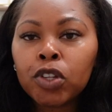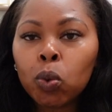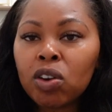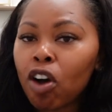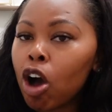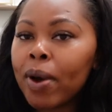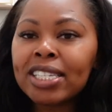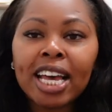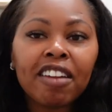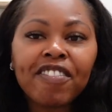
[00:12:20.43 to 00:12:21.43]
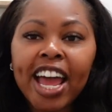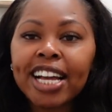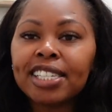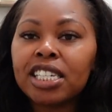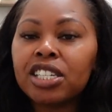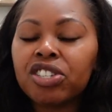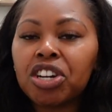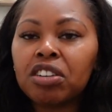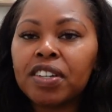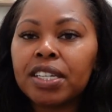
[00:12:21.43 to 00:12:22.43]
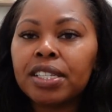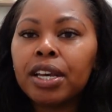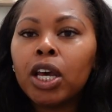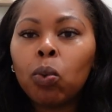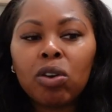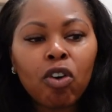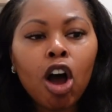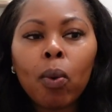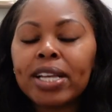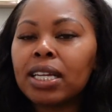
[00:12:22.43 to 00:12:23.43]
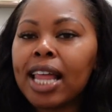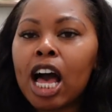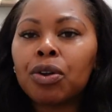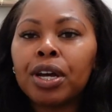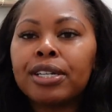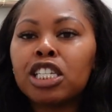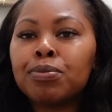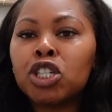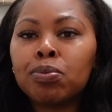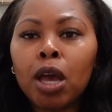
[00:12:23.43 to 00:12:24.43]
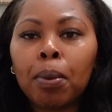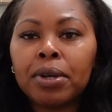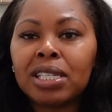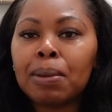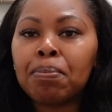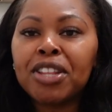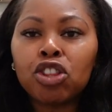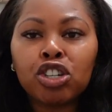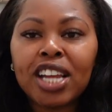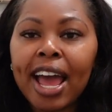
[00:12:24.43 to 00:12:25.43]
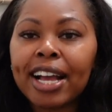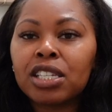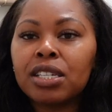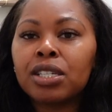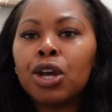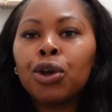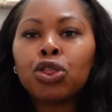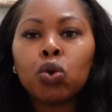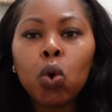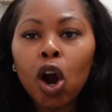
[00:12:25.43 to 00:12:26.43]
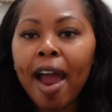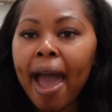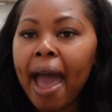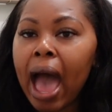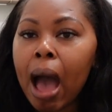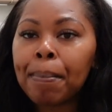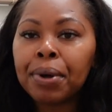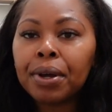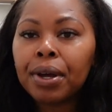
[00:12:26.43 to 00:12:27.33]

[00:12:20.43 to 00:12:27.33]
We've always had a fax-in service. We've always allowed customers to be able to submit their taxes through our app,